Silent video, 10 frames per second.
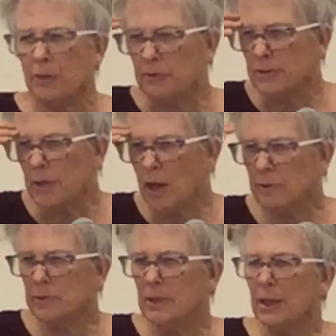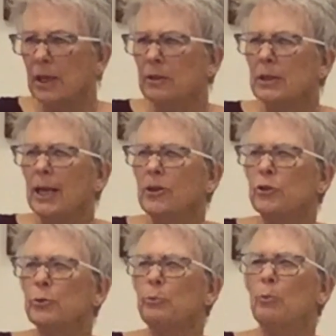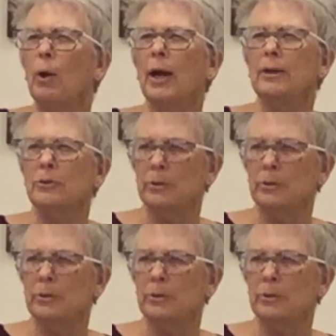the thoughts that can take you right